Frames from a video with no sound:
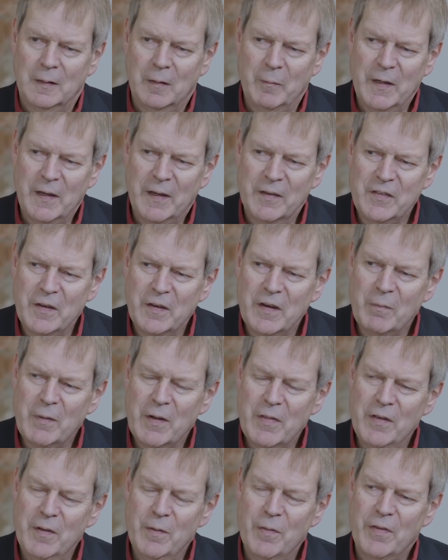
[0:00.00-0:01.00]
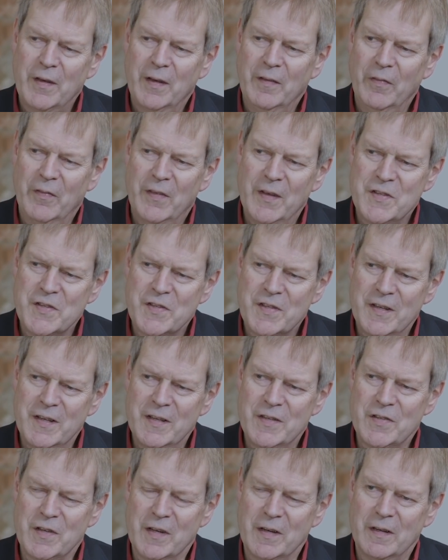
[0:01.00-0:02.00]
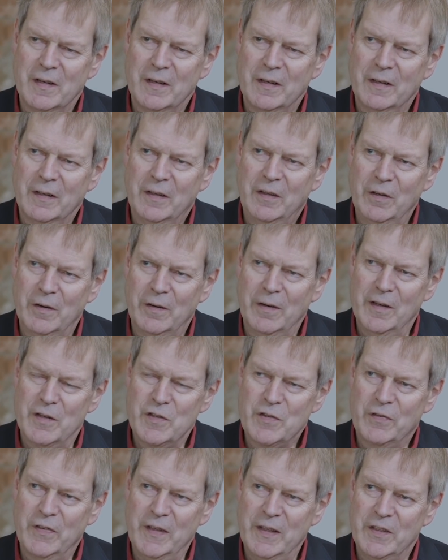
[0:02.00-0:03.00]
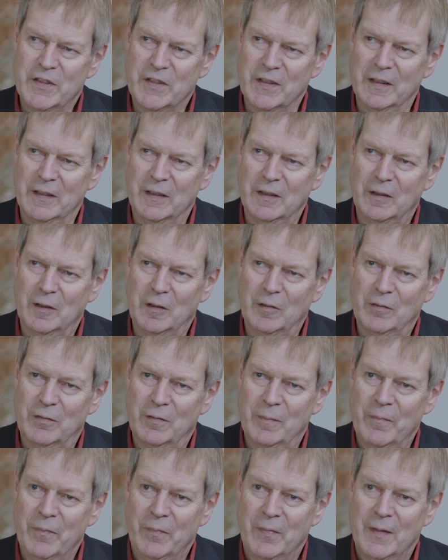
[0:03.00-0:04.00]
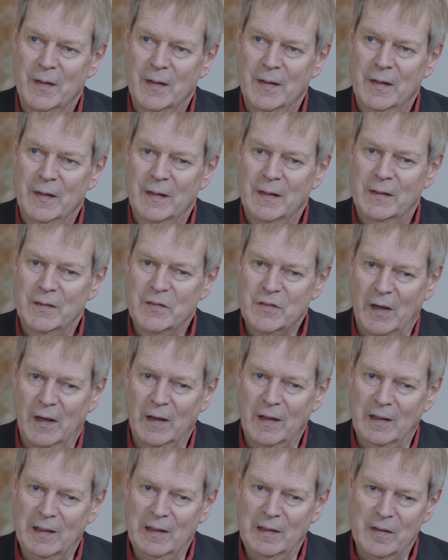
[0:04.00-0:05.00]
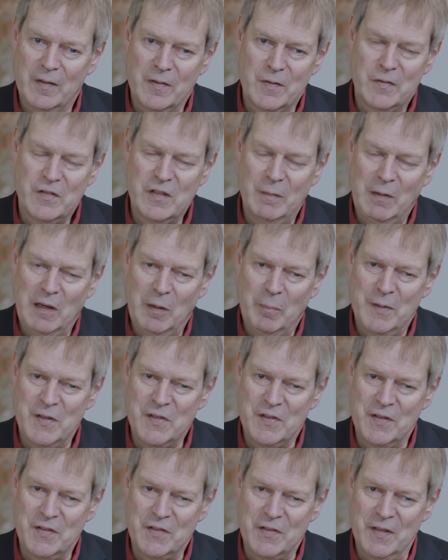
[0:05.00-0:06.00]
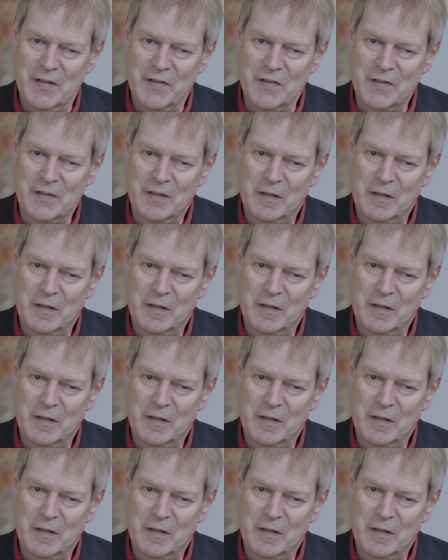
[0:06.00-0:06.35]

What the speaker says: I mean, I don't know whether you think this is a curious feature of TAAL and similar businesses